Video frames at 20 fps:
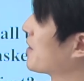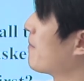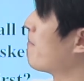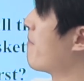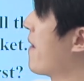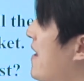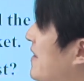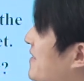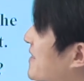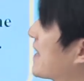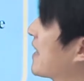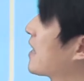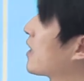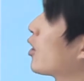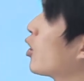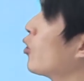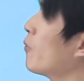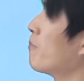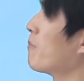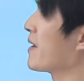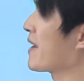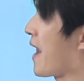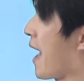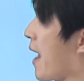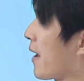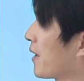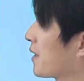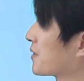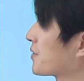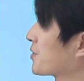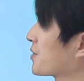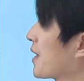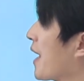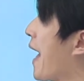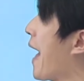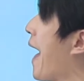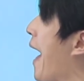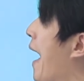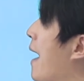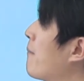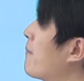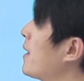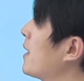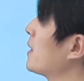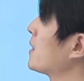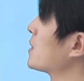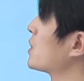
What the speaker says: a basket of bananas. Emma